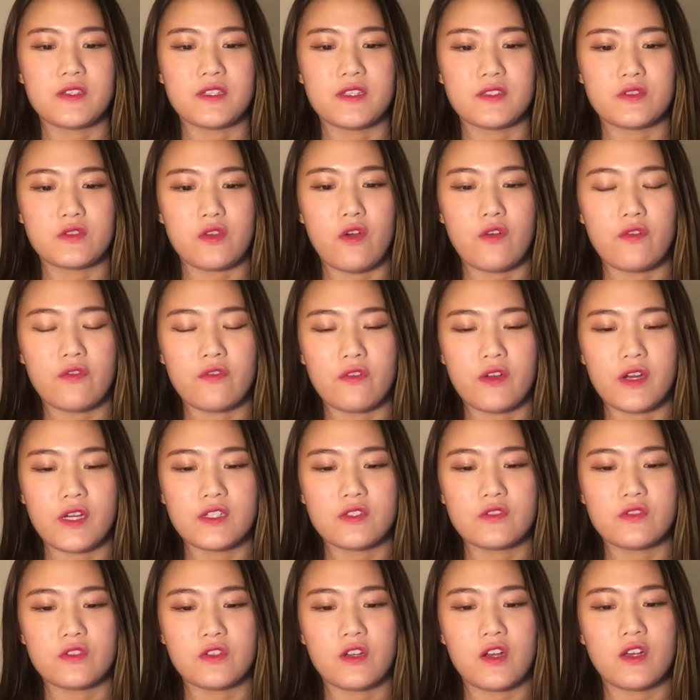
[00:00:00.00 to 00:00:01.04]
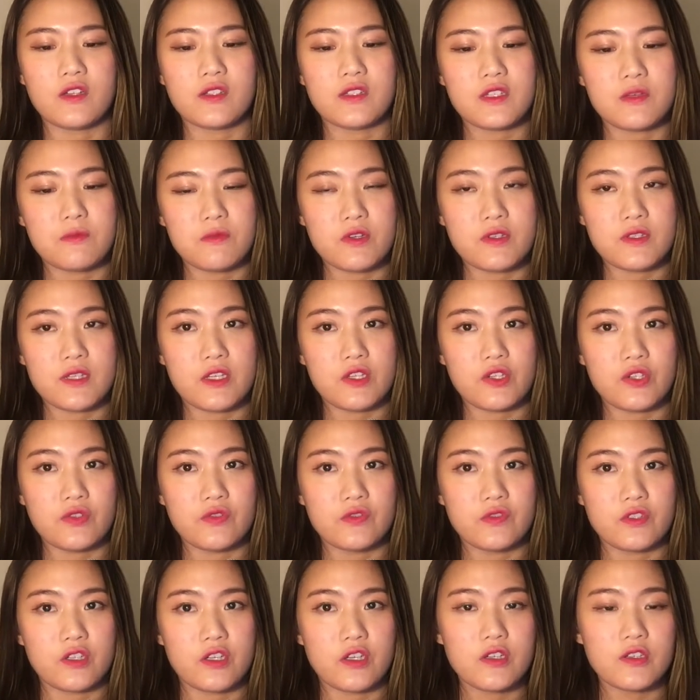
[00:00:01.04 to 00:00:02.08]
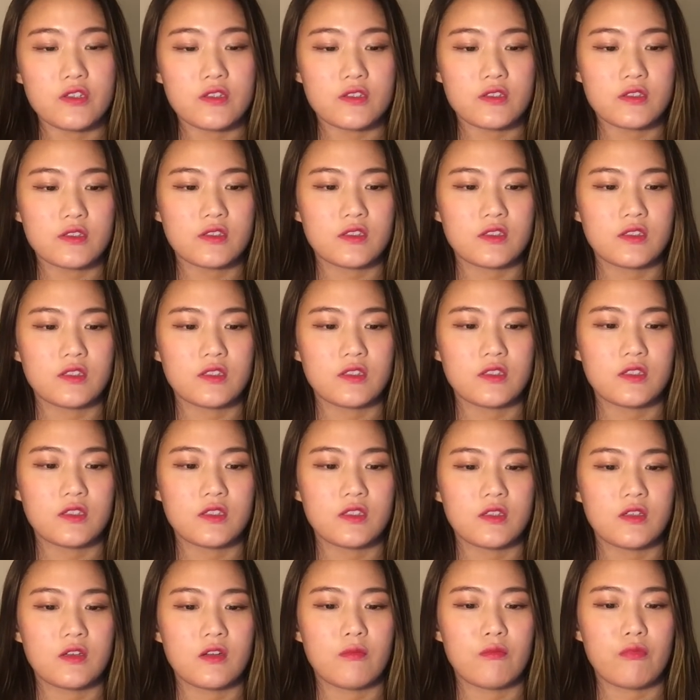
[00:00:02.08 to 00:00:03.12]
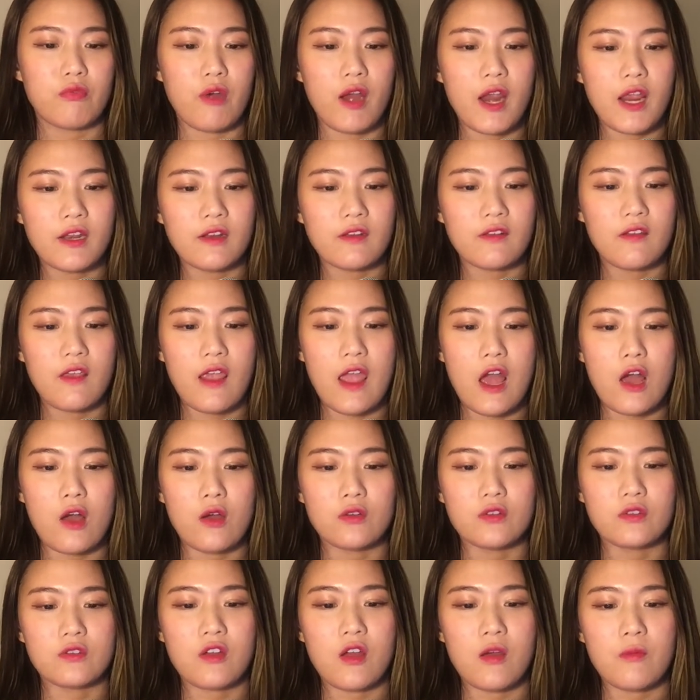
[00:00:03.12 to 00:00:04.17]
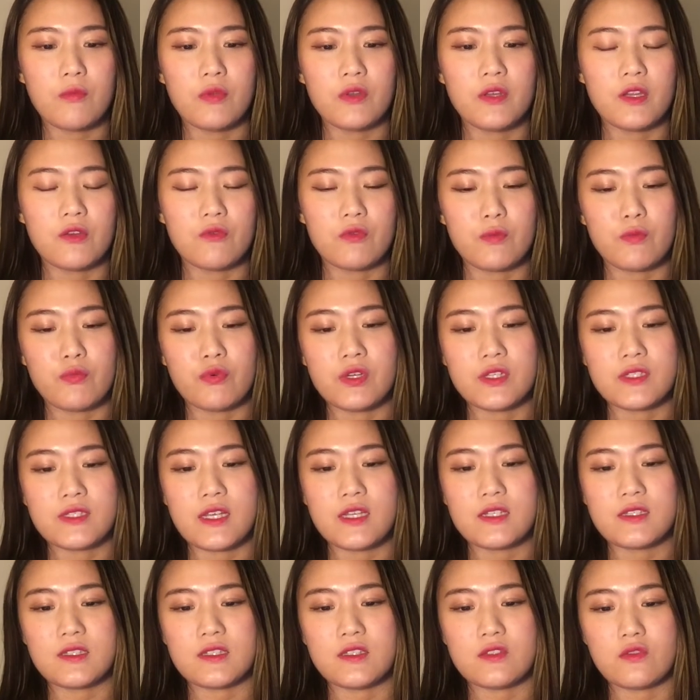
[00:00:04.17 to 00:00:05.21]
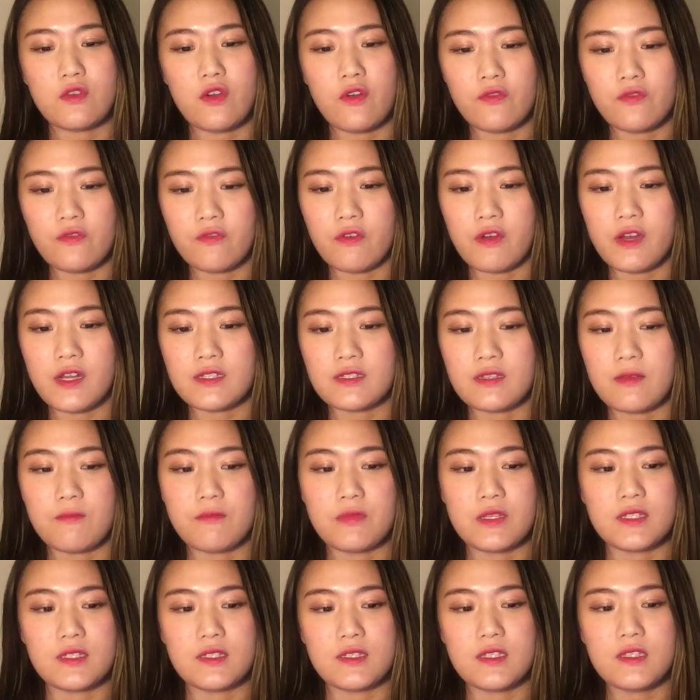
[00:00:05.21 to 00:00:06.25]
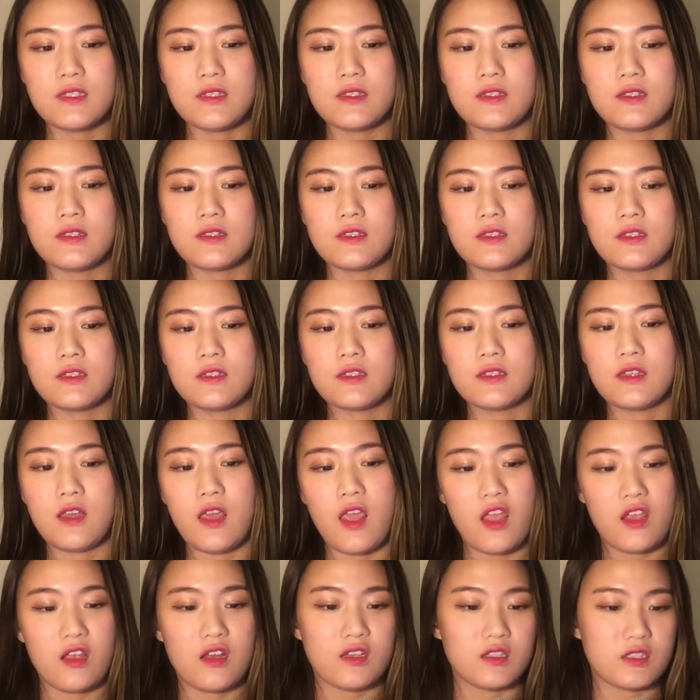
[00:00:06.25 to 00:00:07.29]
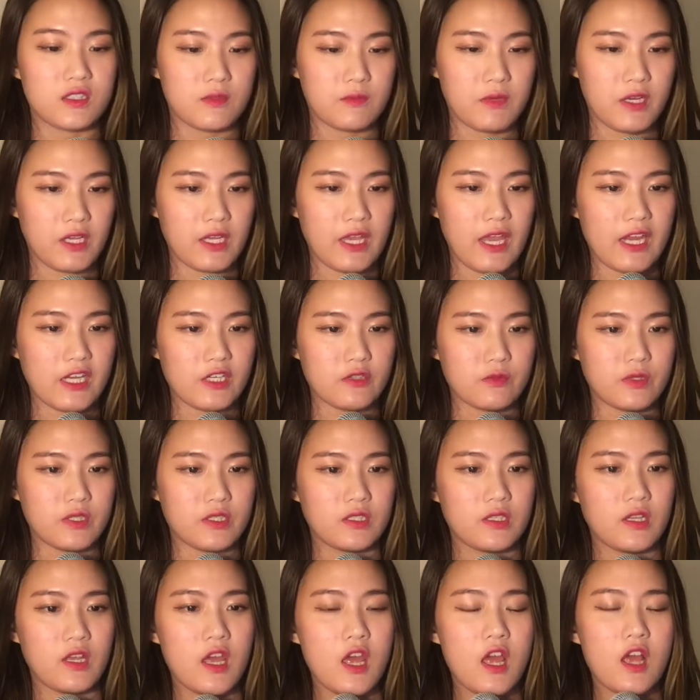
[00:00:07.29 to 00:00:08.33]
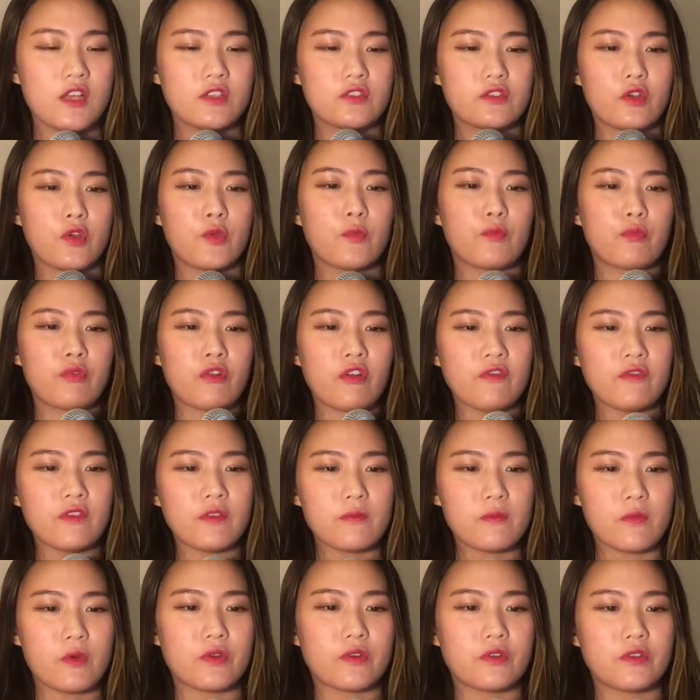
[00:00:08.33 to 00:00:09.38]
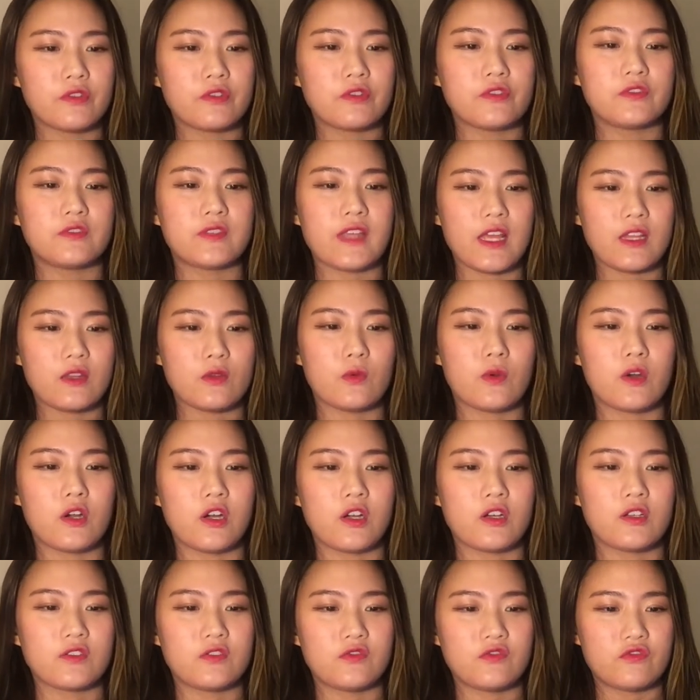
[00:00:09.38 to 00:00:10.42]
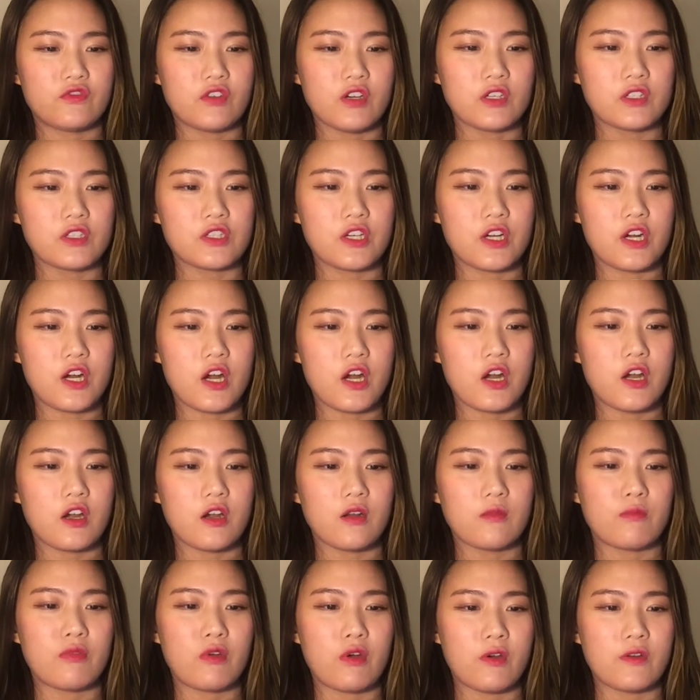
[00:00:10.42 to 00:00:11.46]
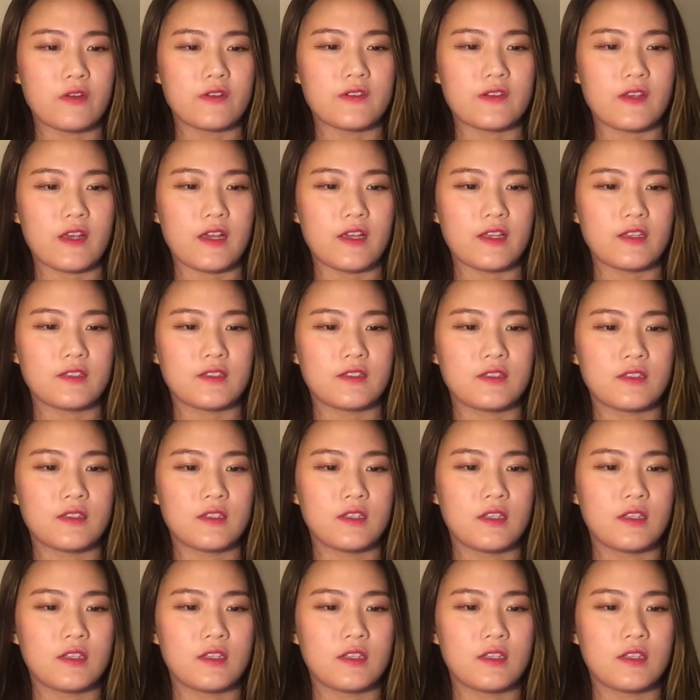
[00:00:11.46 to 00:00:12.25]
its offerings to customers and users. Brand, how the company represents its offerings and business. And customer engagement. So profit model, network, structure, process,